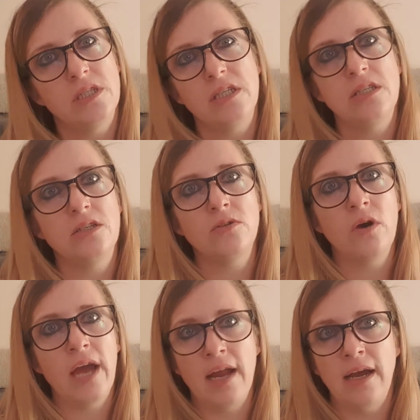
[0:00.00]
sister
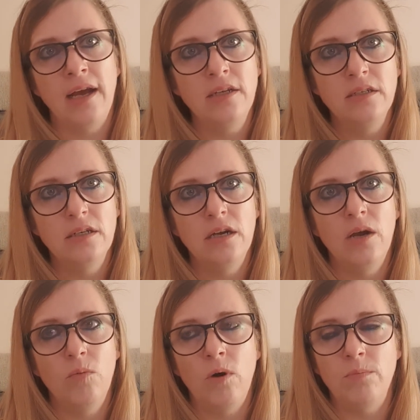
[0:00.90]
Diana
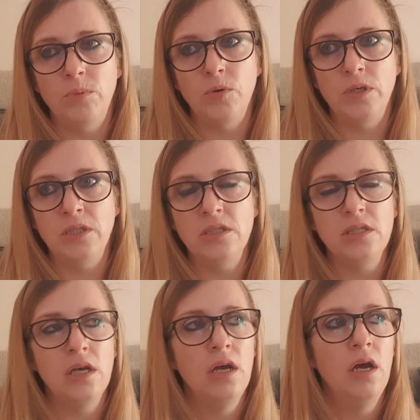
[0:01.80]
at one point.
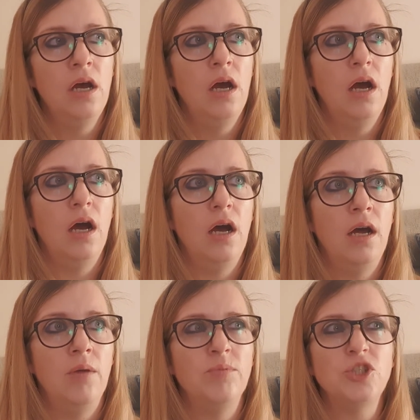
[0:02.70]

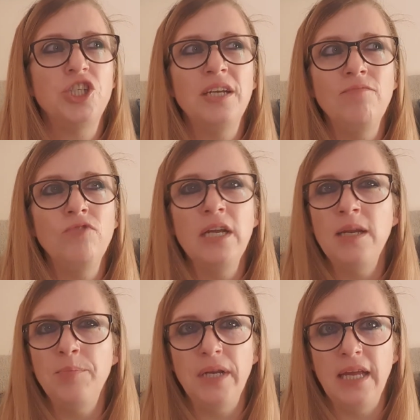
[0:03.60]
She didn't really
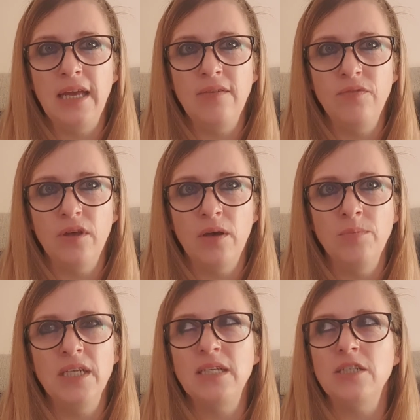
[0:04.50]
believe them.
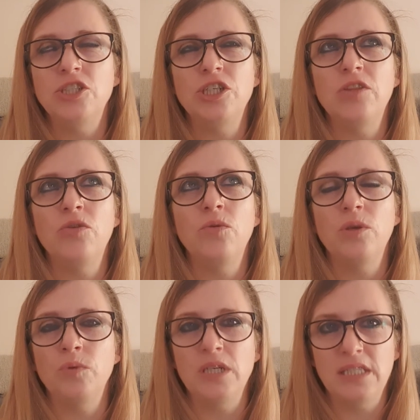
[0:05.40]
She thought they
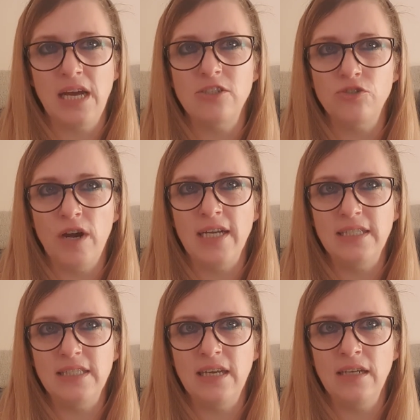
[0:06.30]
were
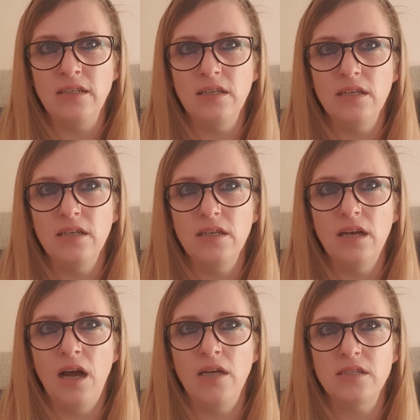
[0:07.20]
exaggerating,
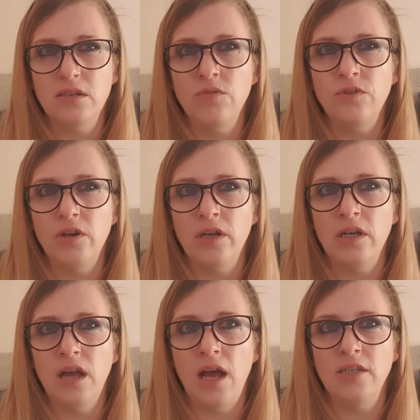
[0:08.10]
Sylvia
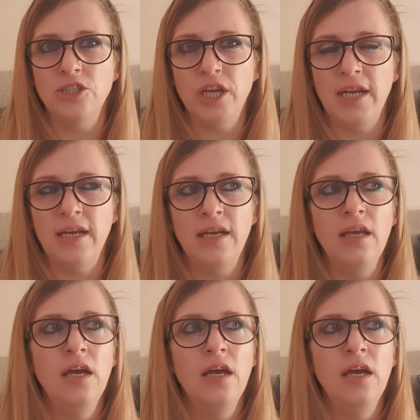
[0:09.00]
and Jenny.